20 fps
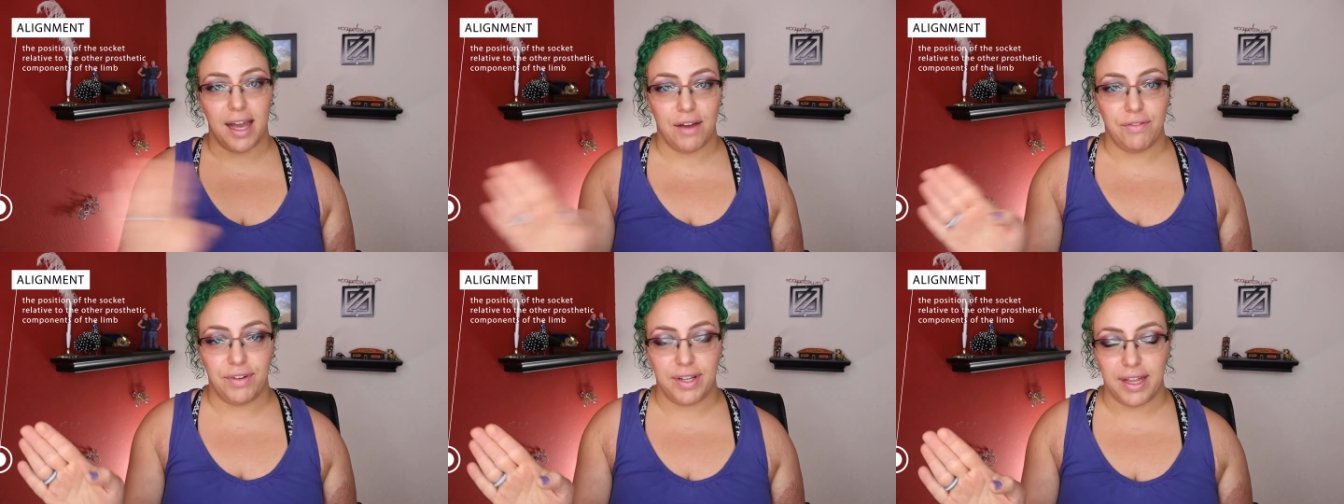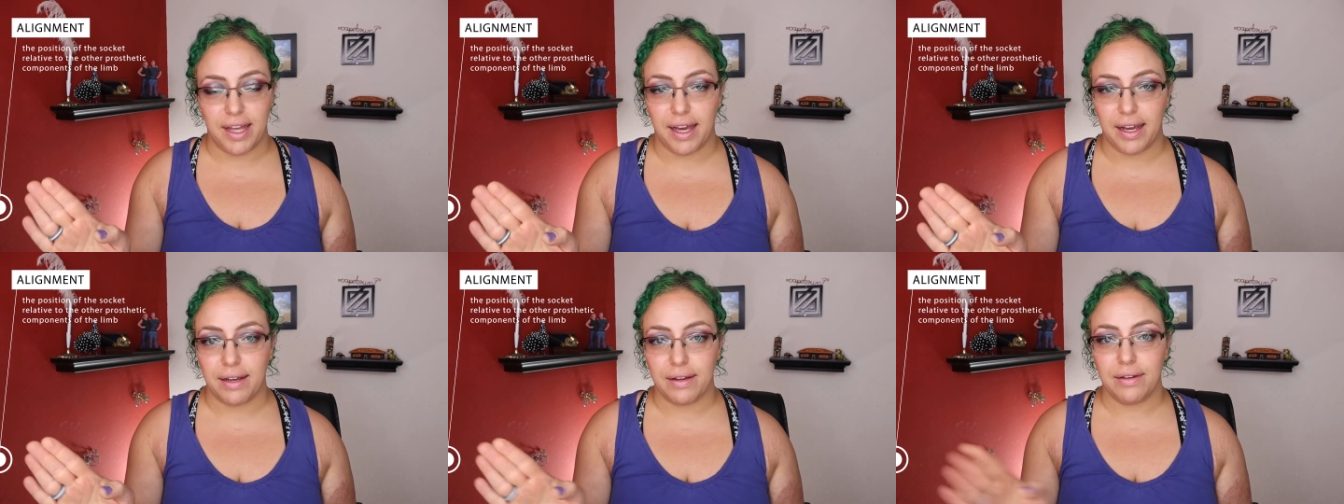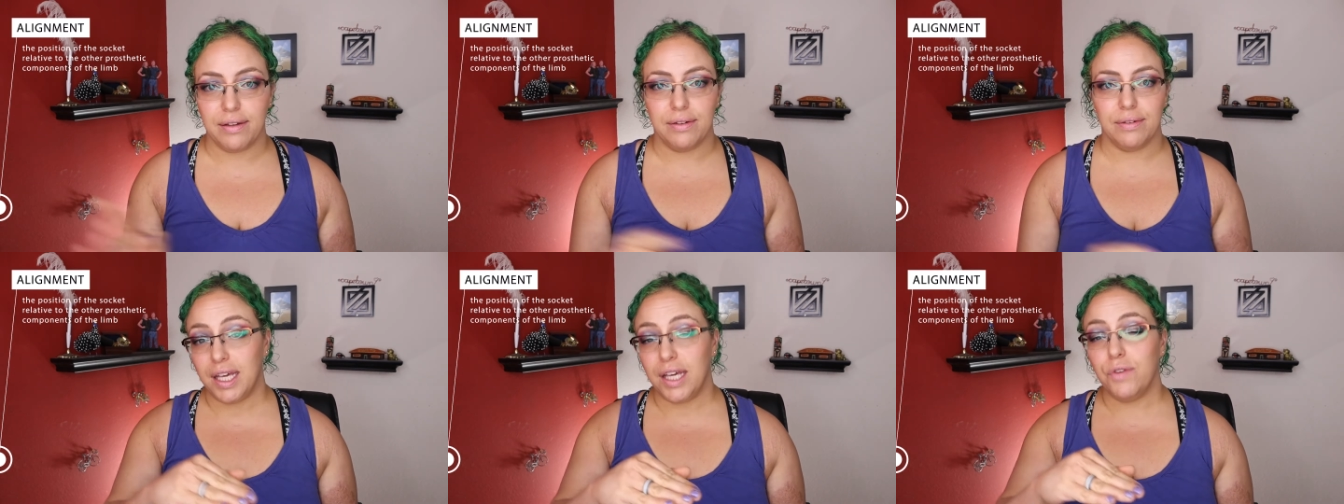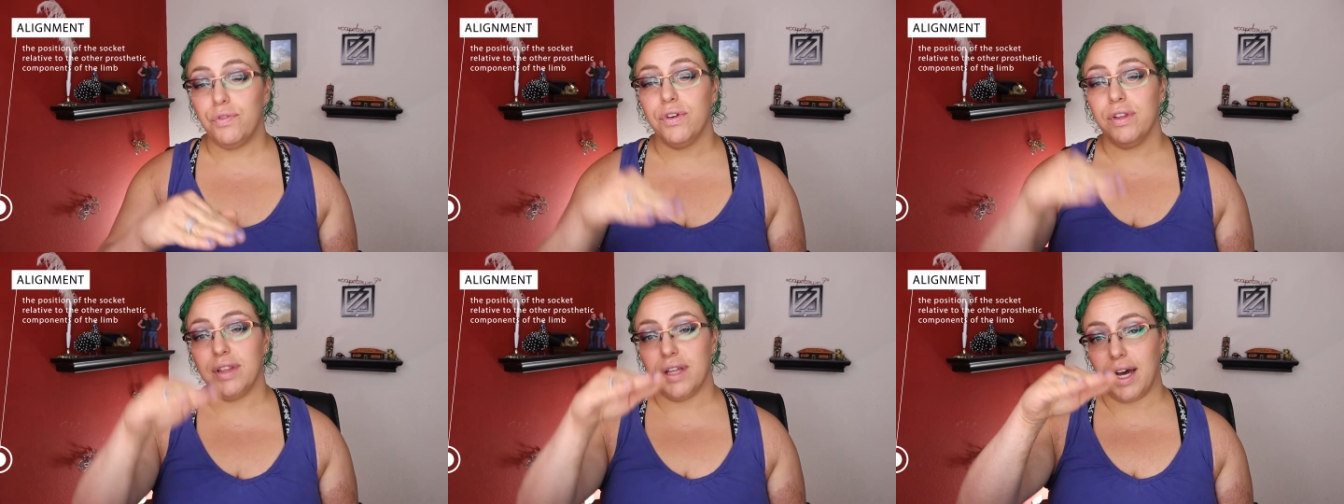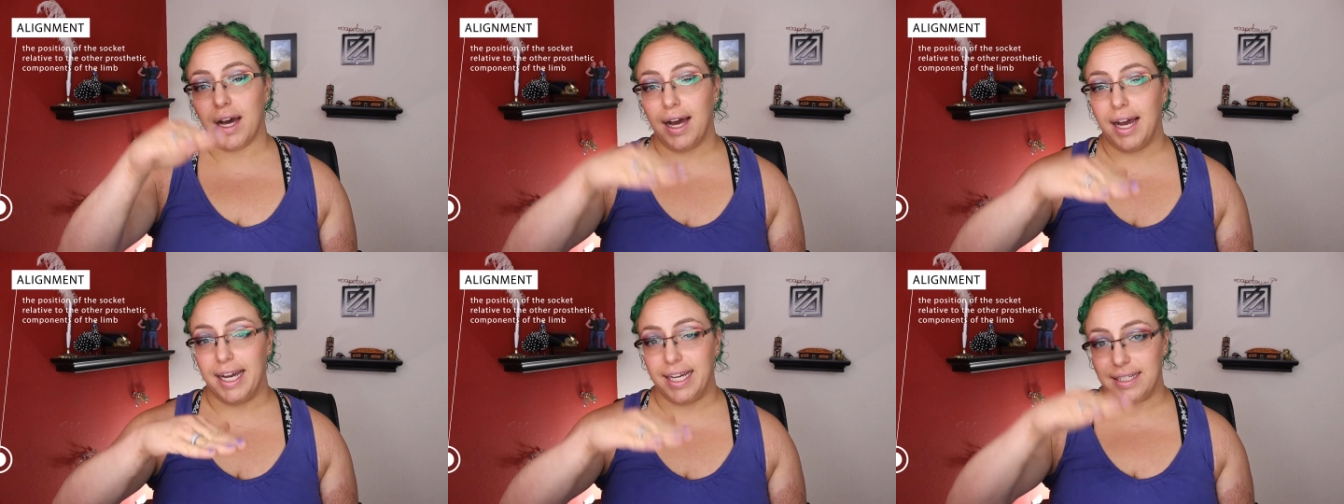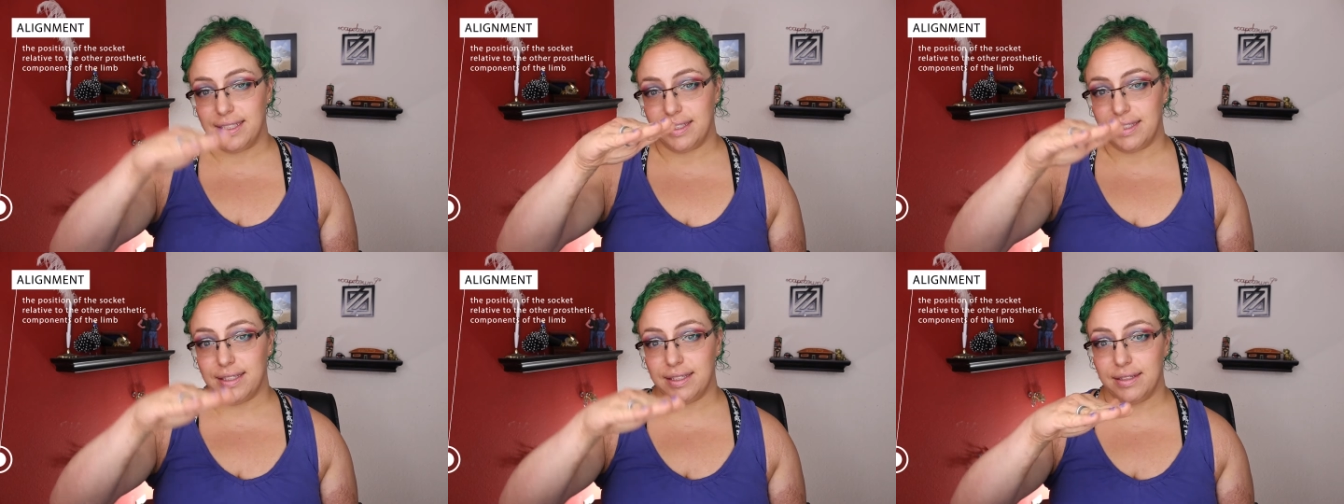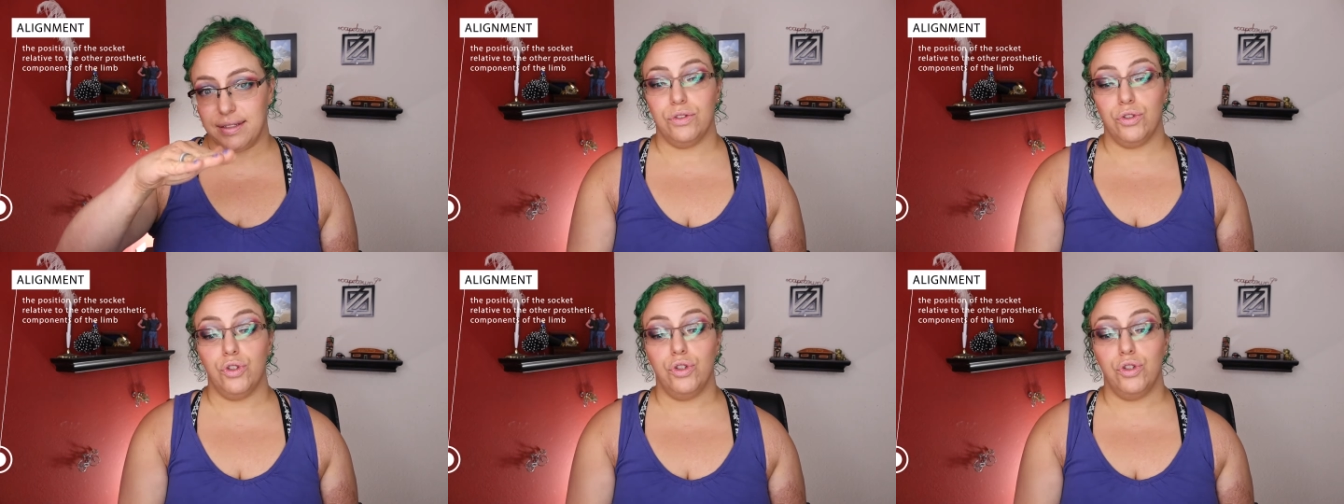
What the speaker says: everything, even the height.